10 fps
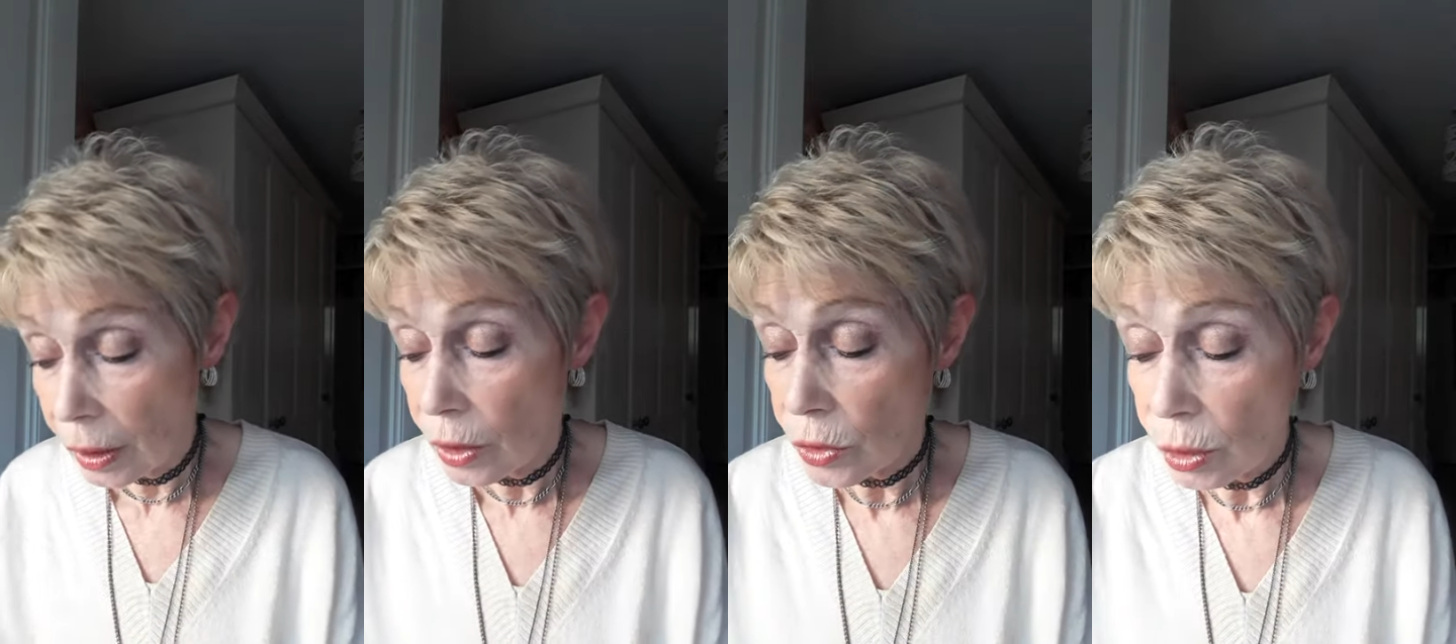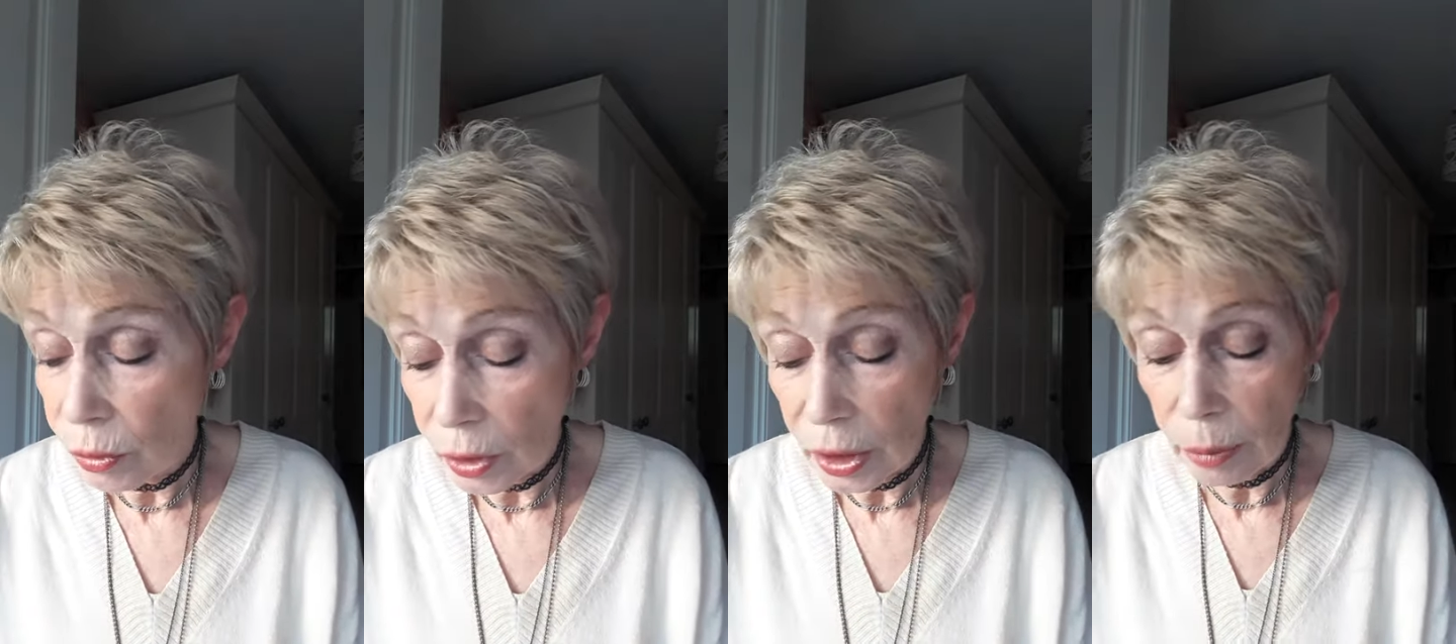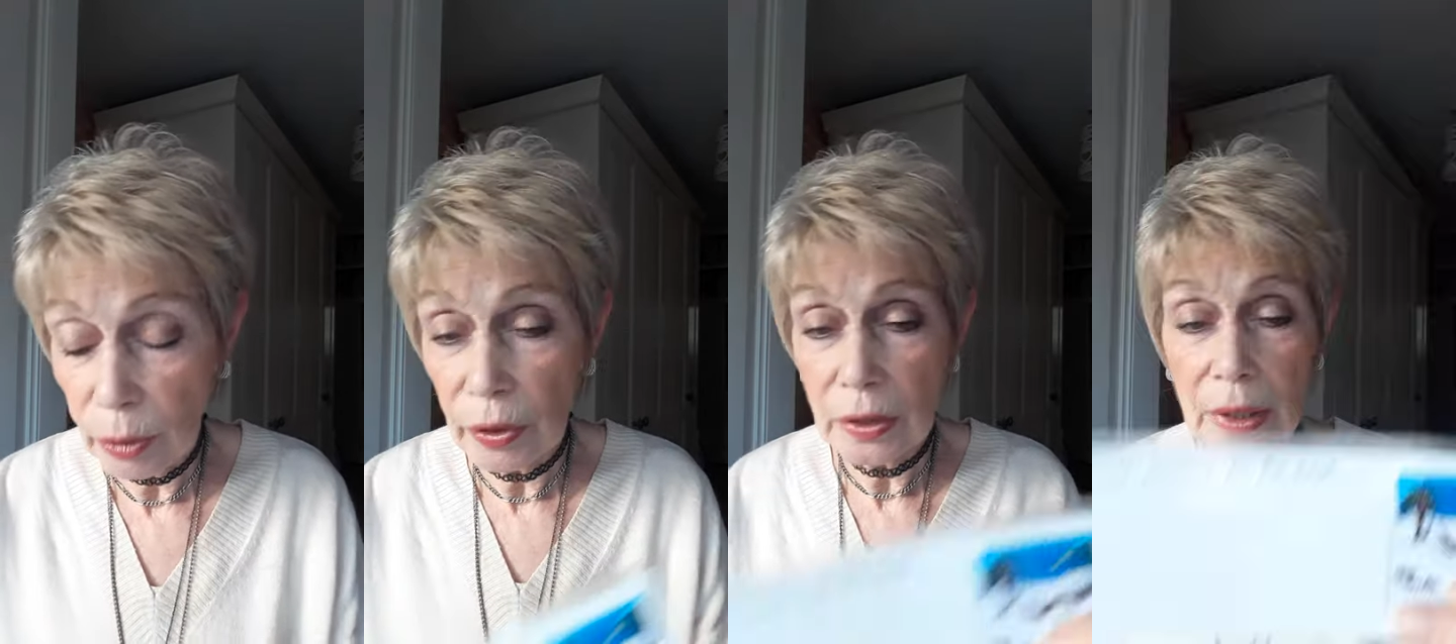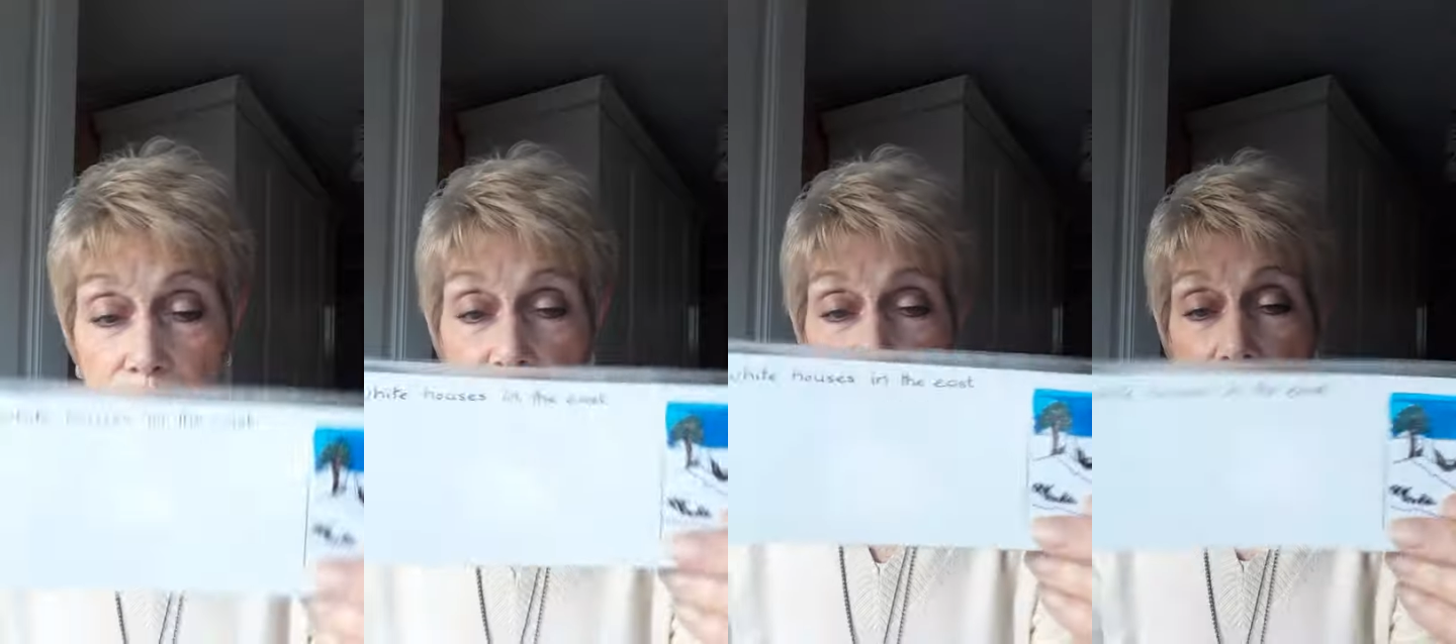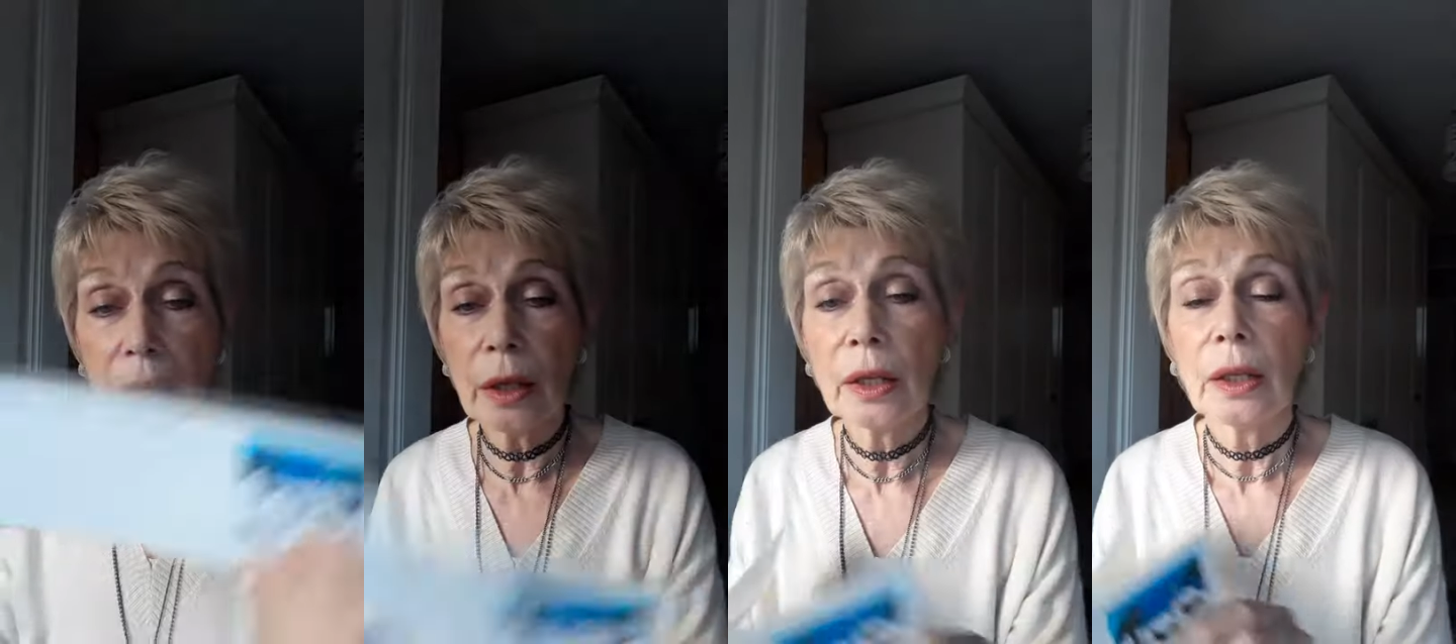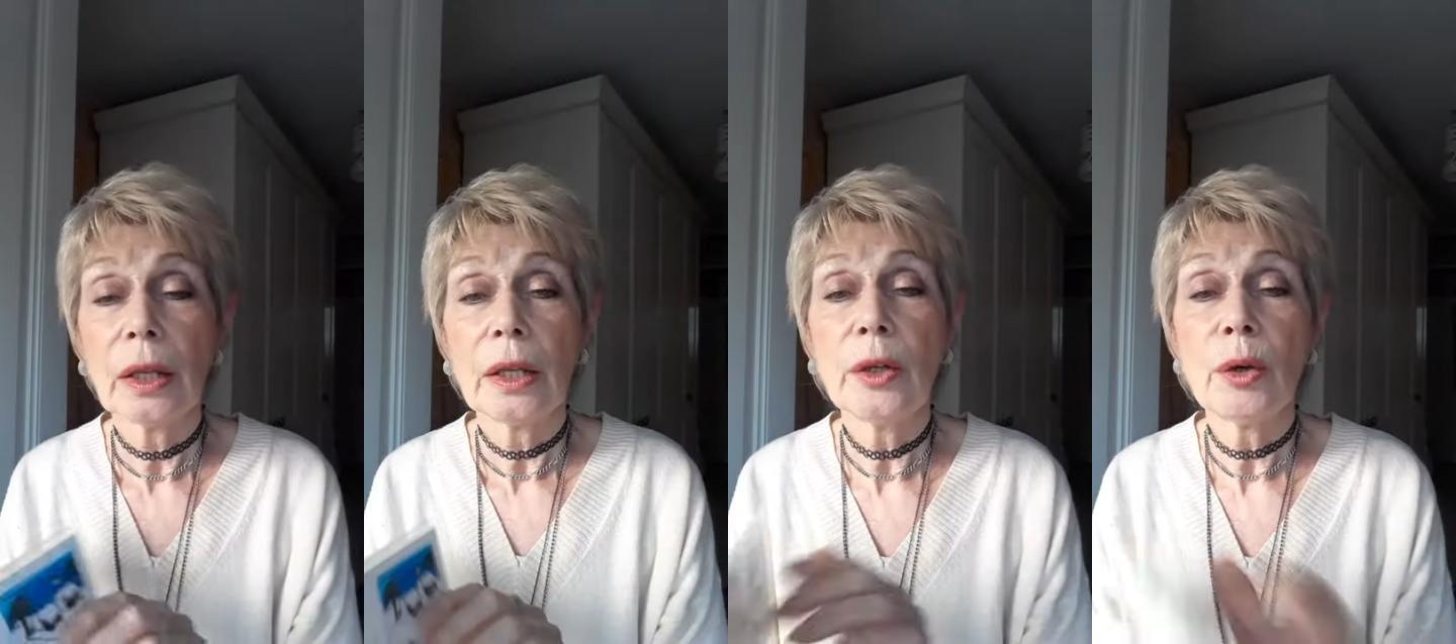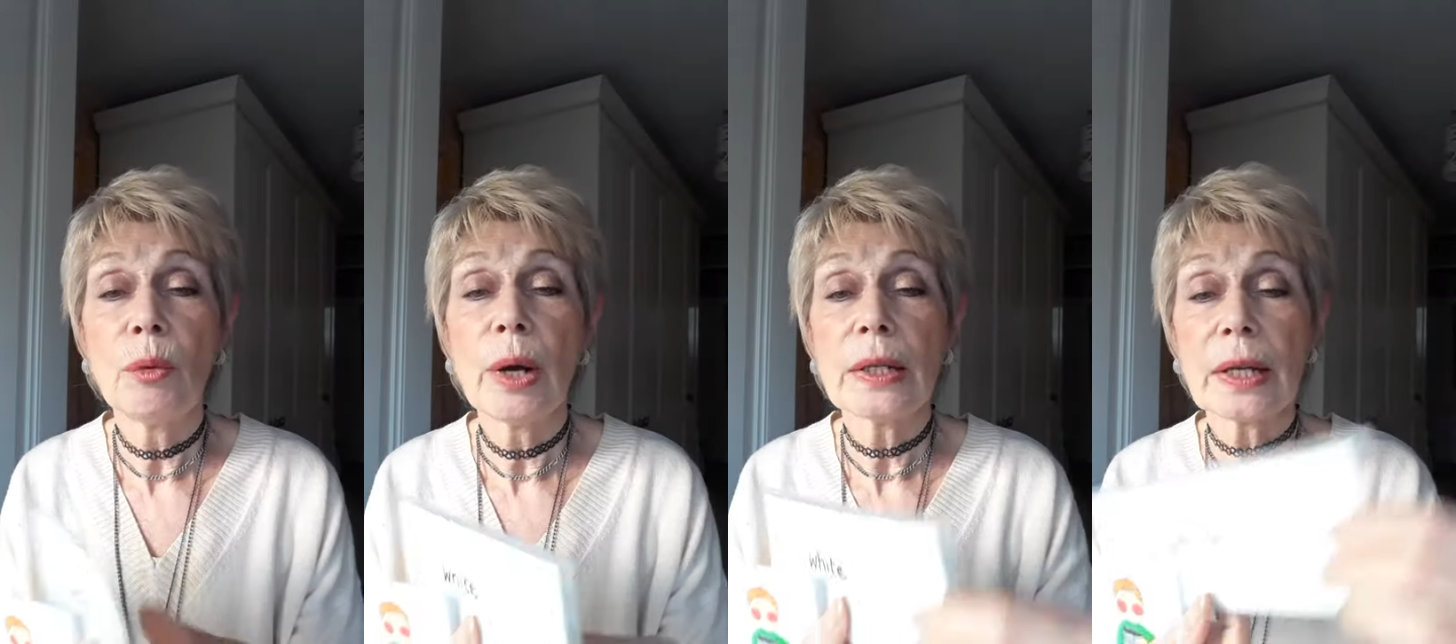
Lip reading: So we've got a couple of examples here. You know, white